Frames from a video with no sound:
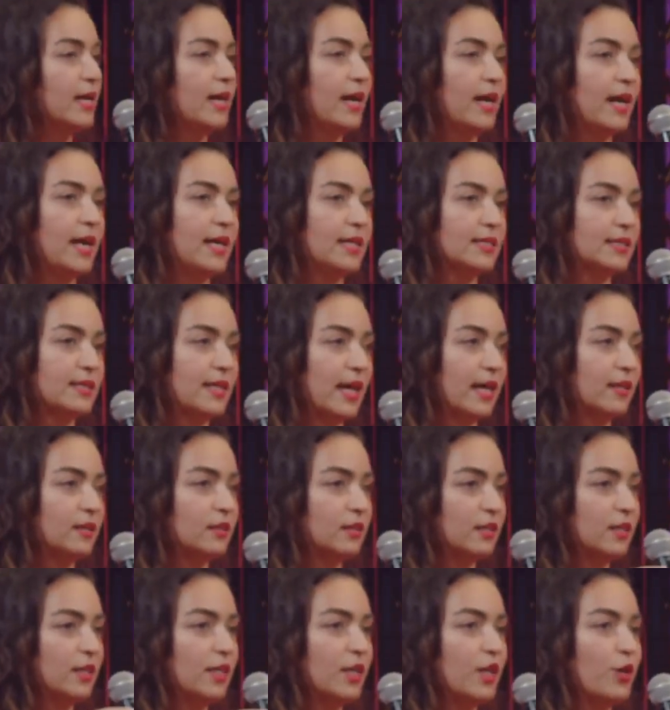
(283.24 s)
is that
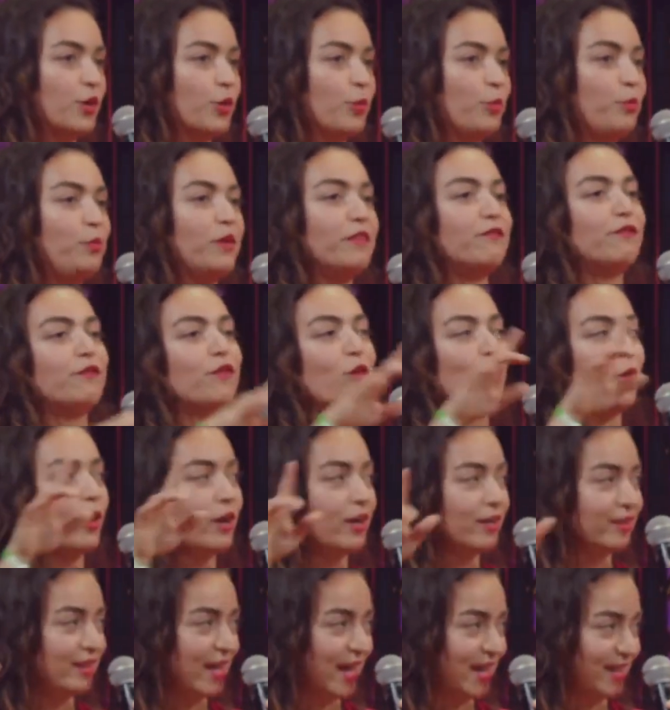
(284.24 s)

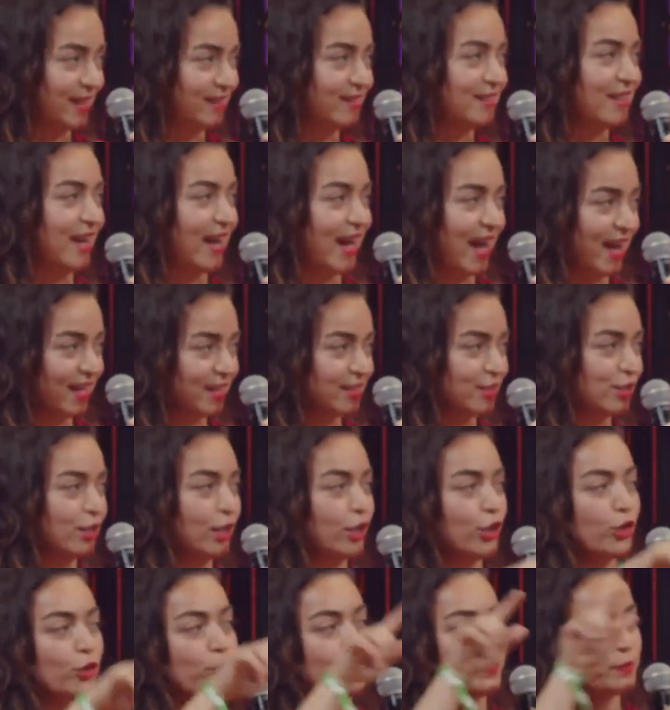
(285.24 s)
before that
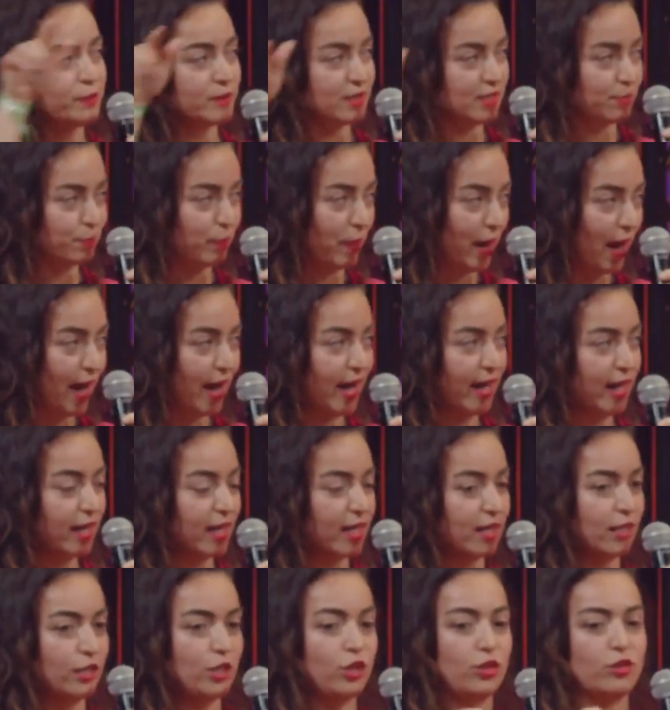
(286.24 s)
loops back,
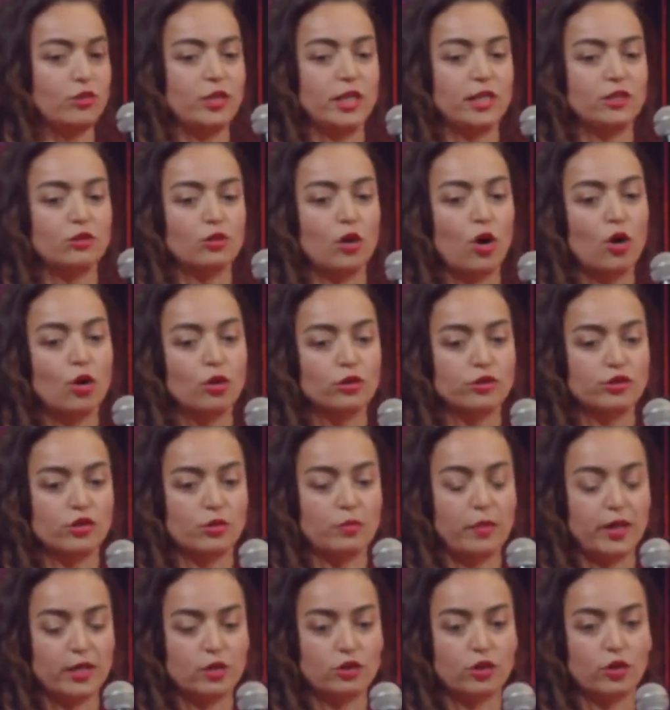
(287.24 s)
you need to also
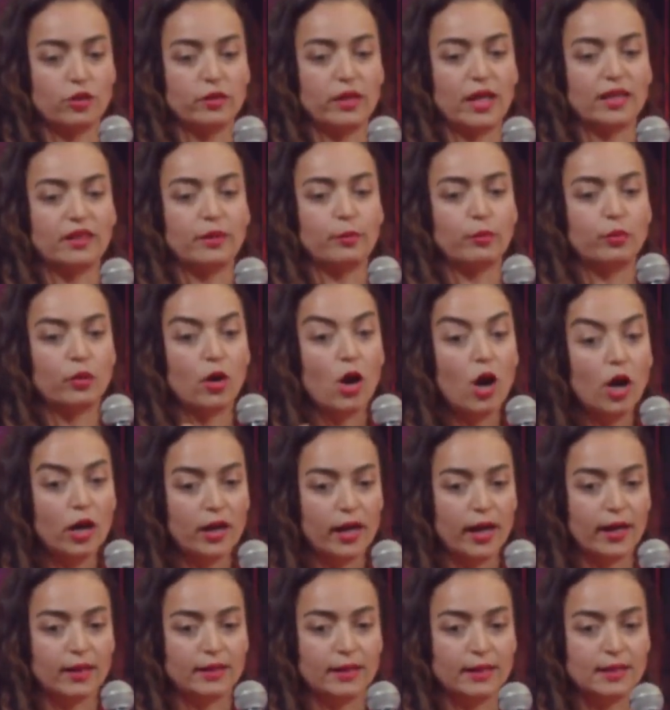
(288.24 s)
make sure that the
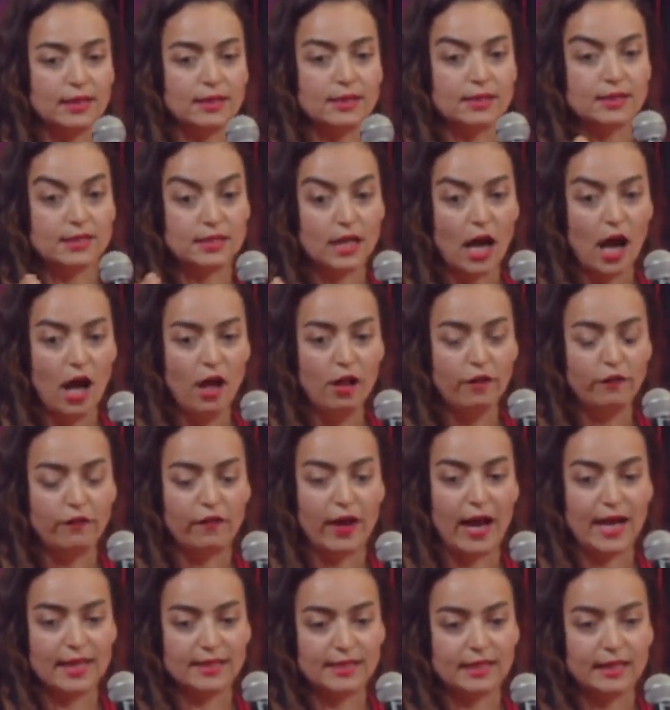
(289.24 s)
product in itself,
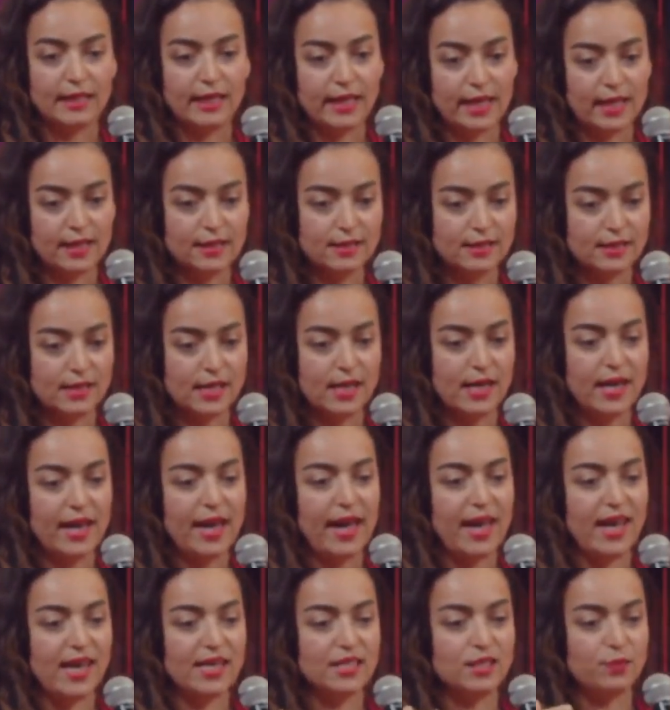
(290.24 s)
as it is